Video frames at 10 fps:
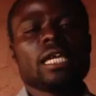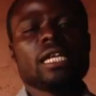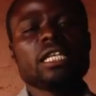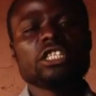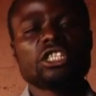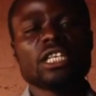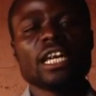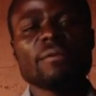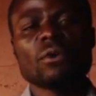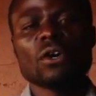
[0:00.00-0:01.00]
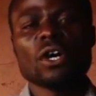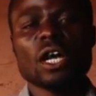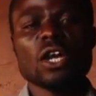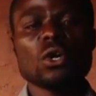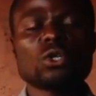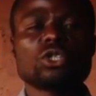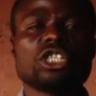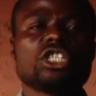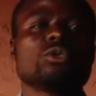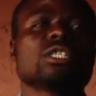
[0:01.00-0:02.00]
And get attached
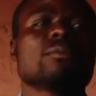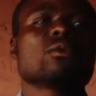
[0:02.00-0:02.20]
to